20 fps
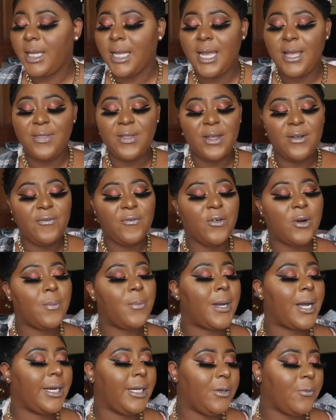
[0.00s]
and then for
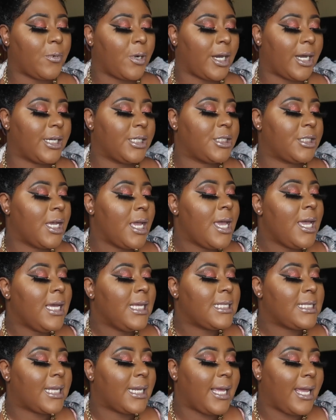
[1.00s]
body wash
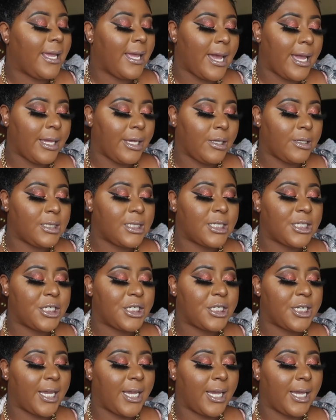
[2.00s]
today i used the
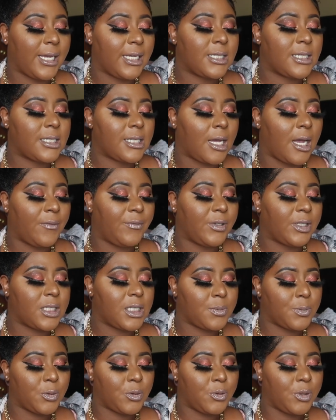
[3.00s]
shade soft and
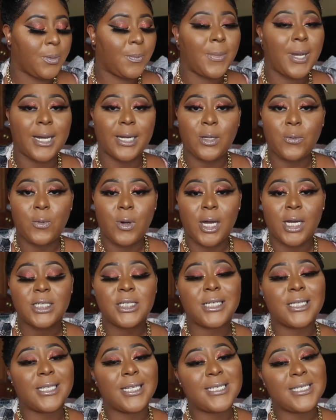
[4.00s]
smooth body wash
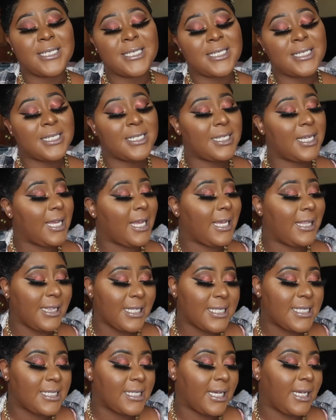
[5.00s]
and this is in
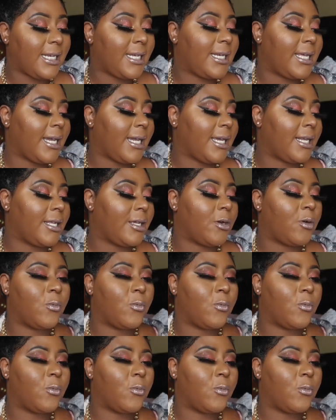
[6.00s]
the scent decadent